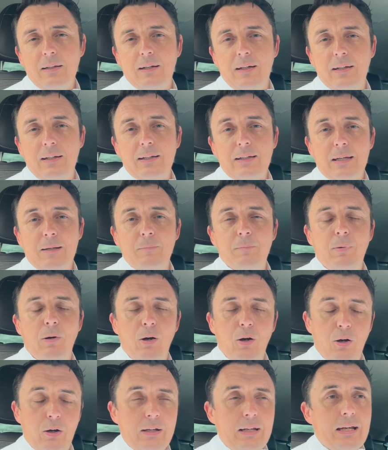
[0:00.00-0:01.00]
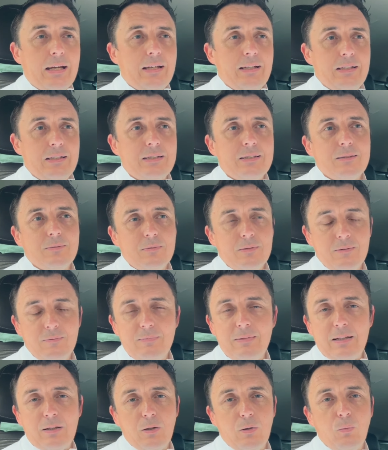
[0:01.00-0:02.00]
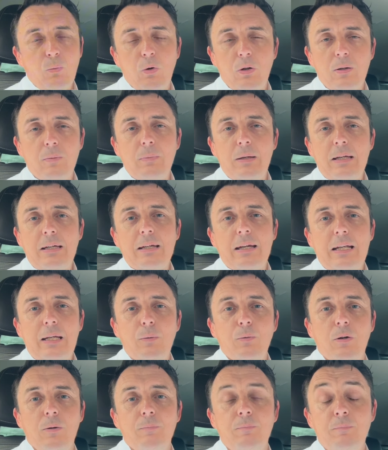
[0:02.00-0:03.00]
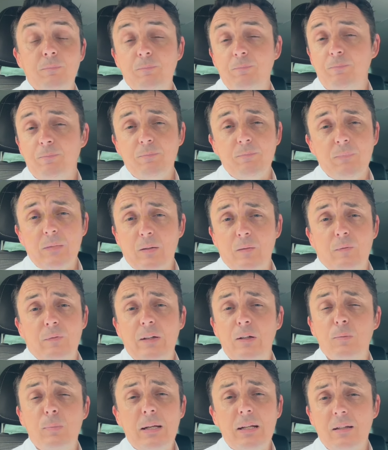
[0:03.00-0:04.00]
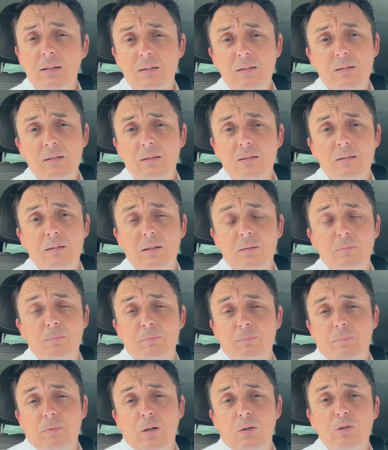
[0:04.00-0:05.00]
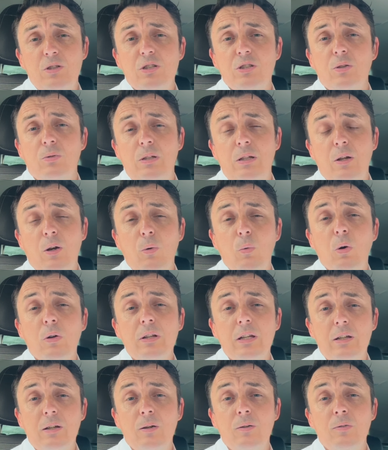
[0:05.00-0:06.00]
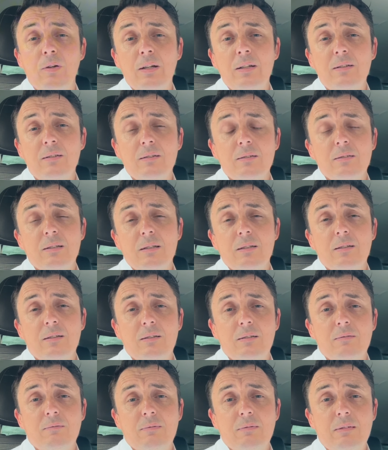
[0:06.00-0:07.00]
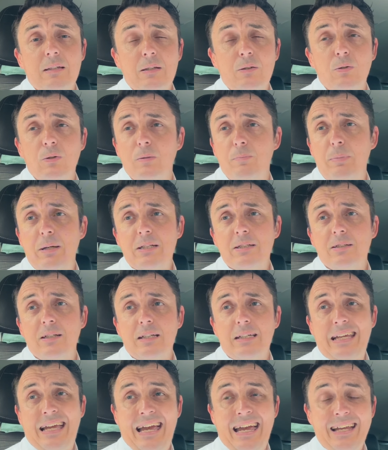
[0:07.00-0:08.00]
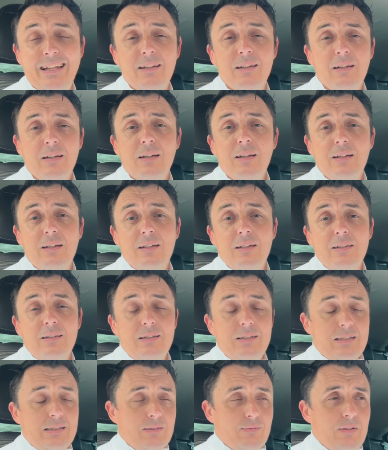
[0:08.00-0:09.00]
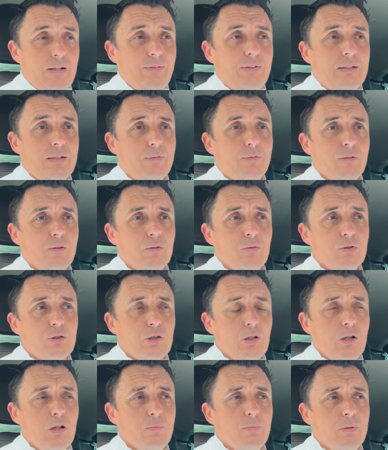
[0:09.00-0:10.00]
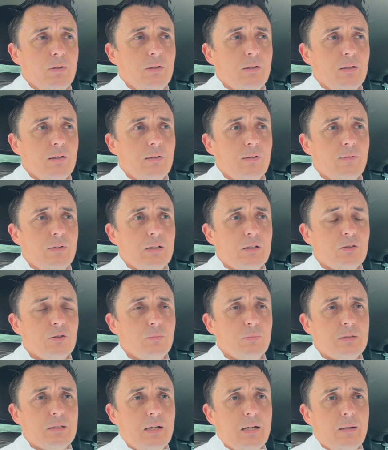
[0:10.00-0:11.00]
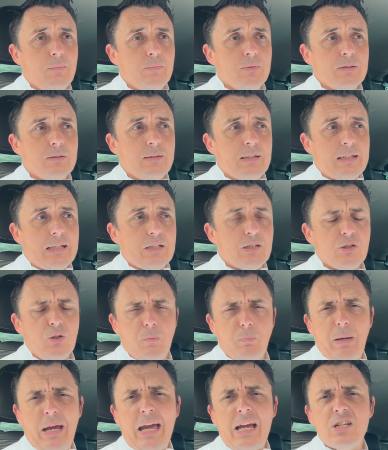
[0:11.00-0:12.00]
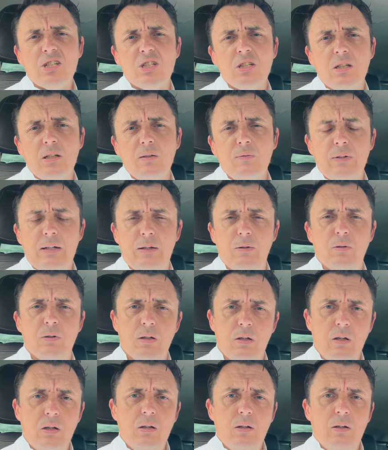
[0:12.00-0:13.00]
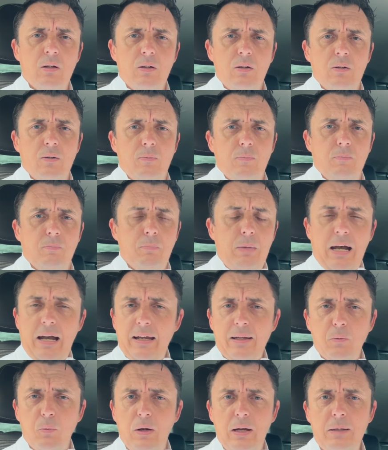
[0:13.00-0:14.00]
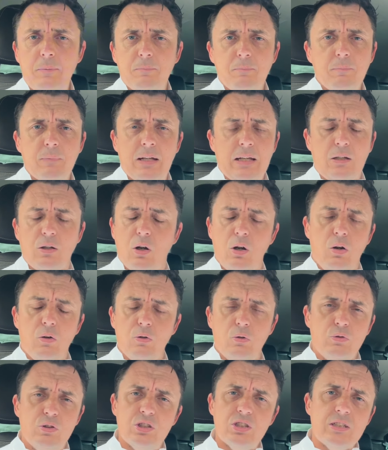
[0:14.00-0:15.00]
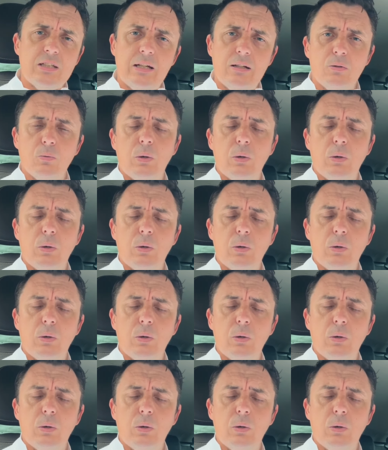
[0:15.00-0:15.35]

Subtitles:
And again, part of that is, well, I don't want to make anyone feel bad. And coaches only know what they know, right? Like, they do the best they can. It's a very difficult job, and I think sometimes I get so passionate around my way, and I can't understand